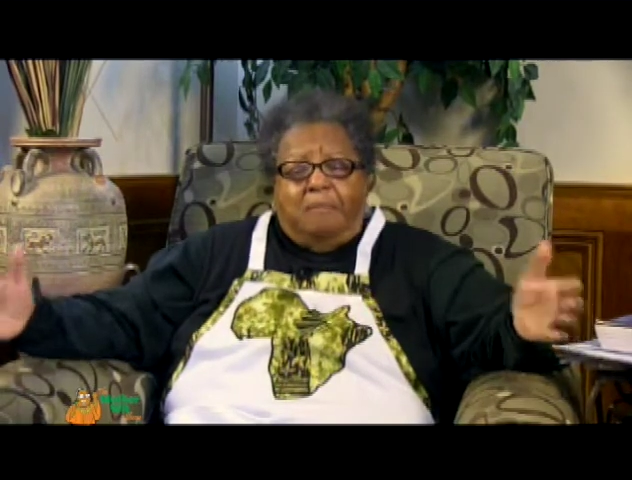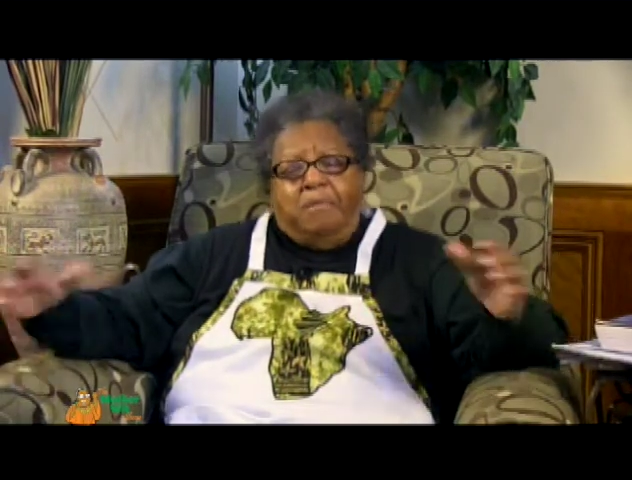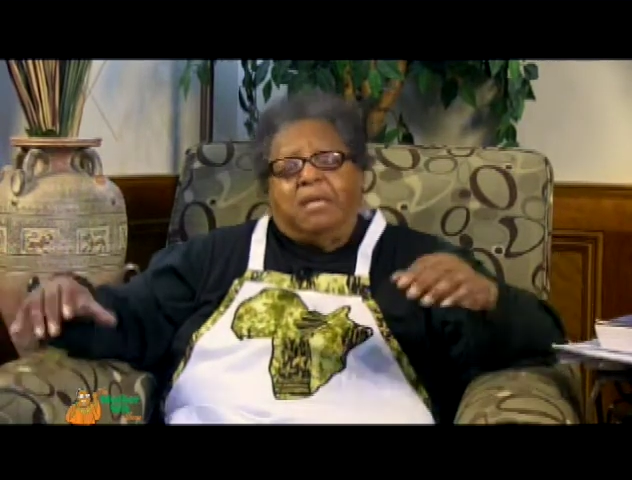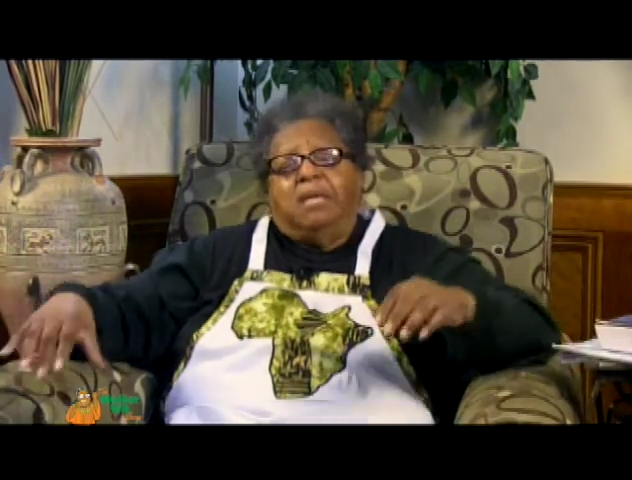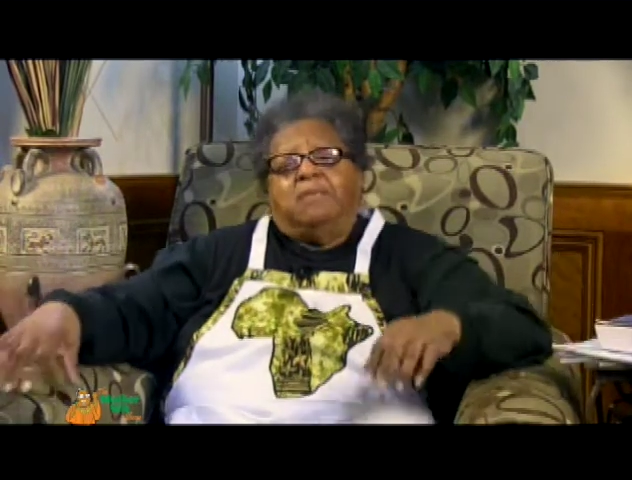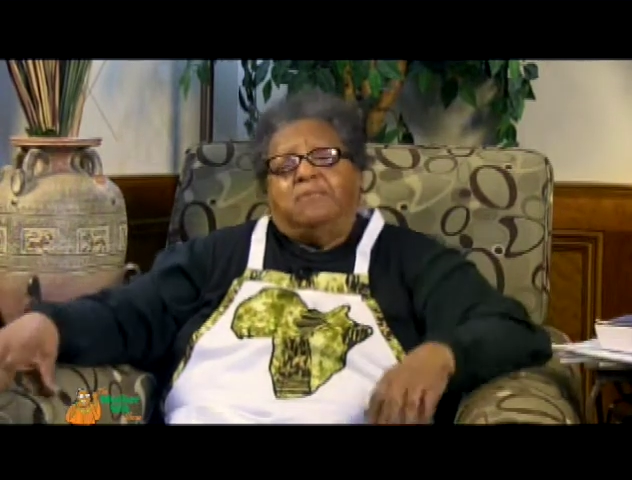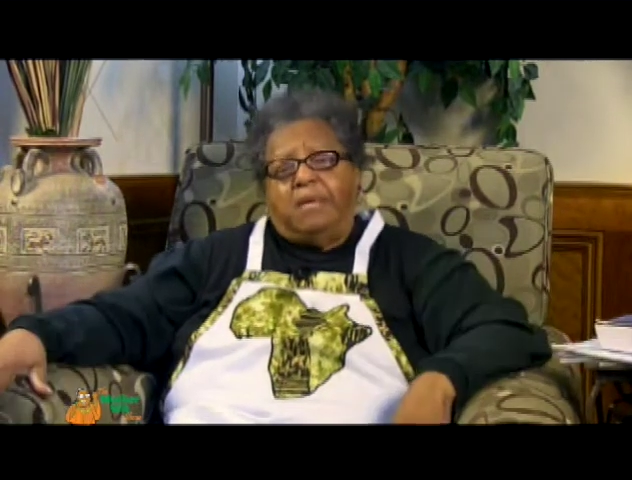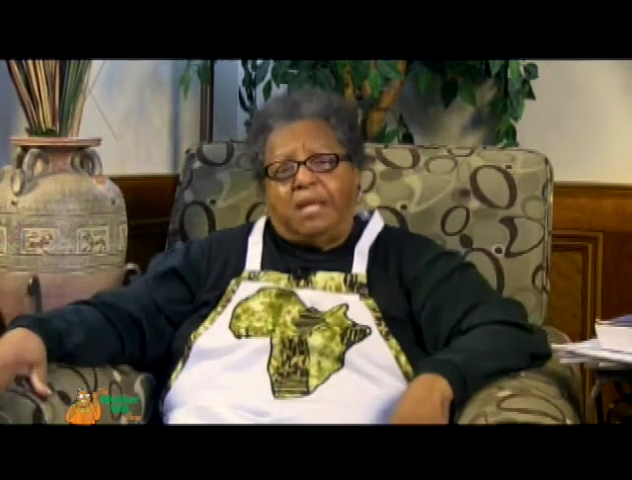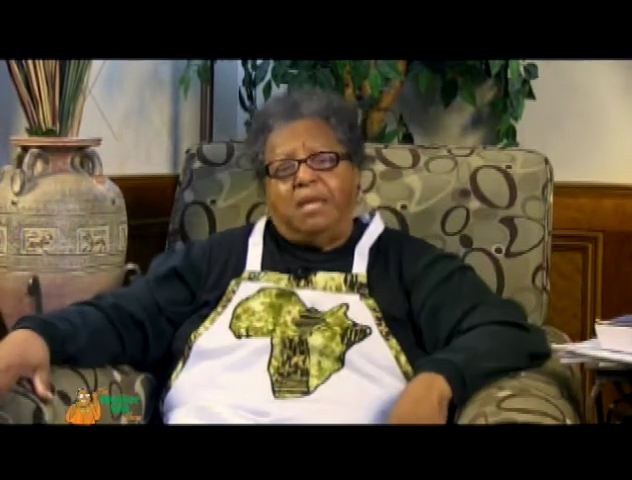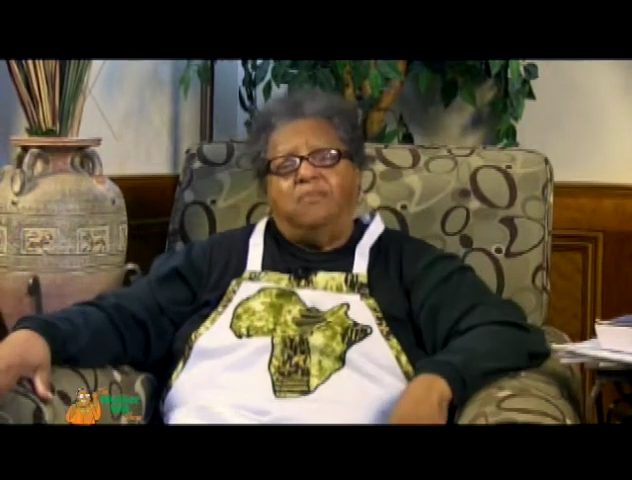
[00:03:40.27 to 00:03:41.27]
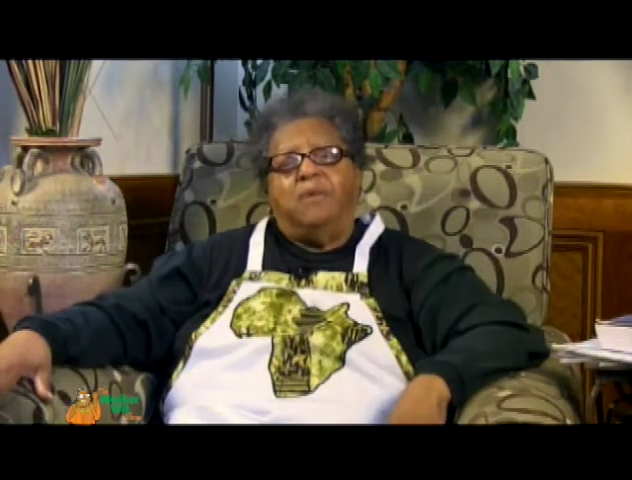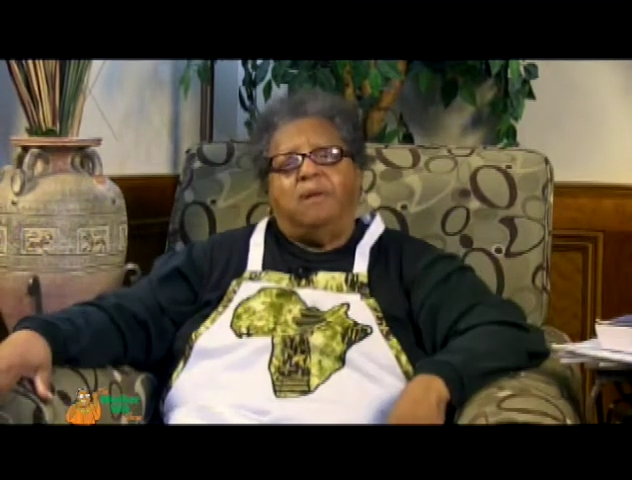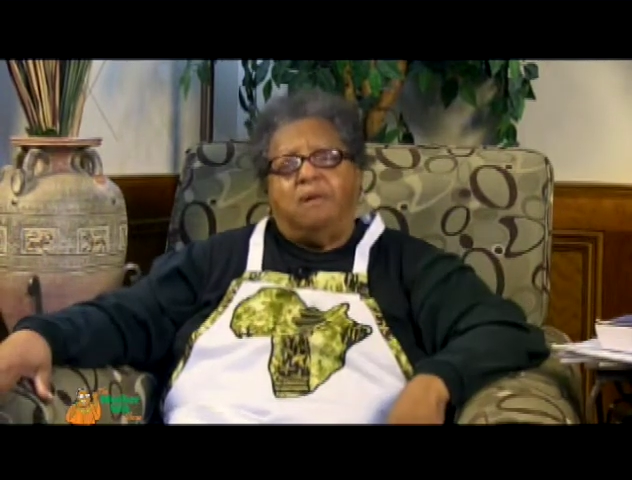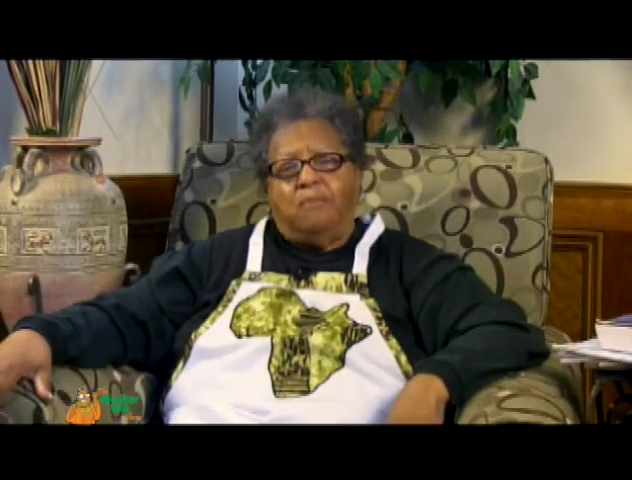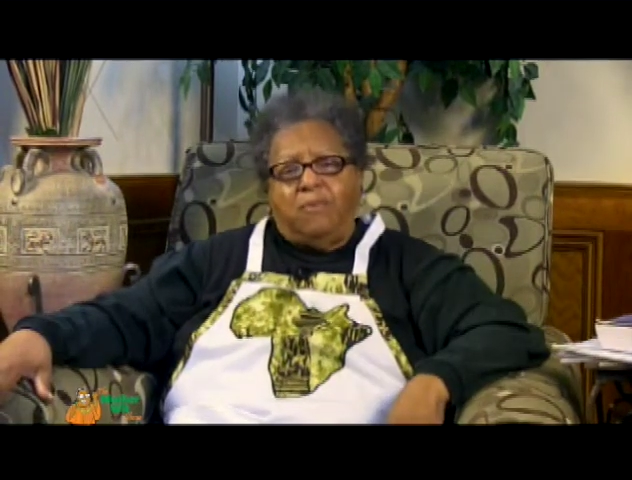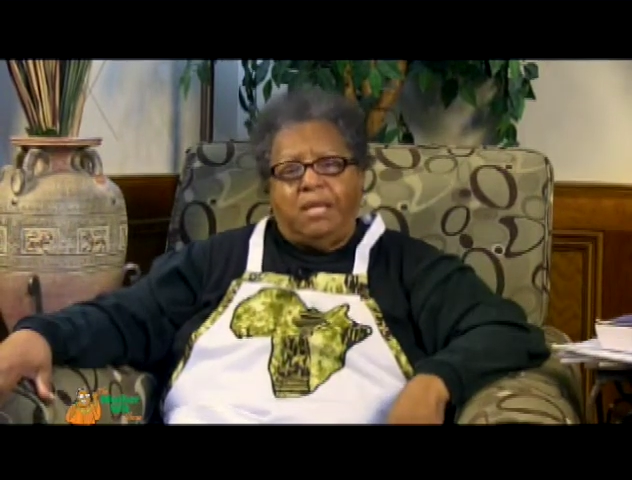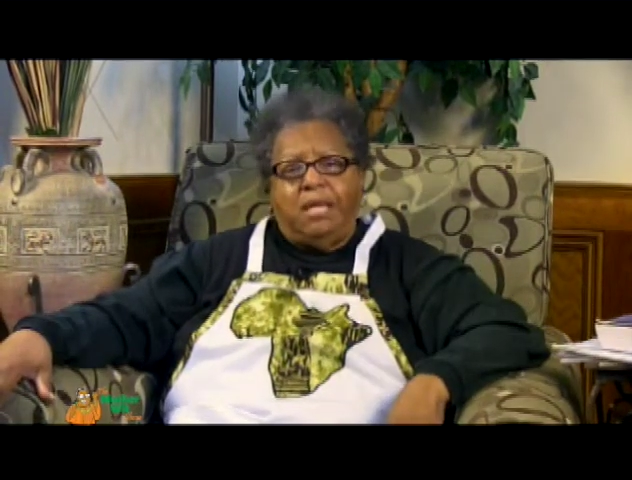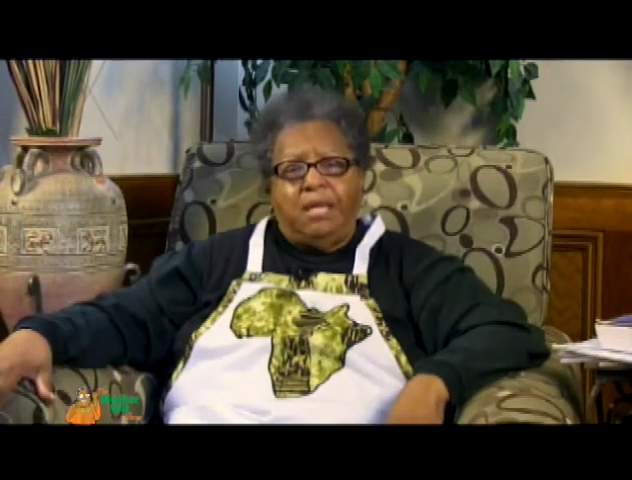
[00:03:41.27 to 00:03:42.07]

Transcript: But guess what? He went on with it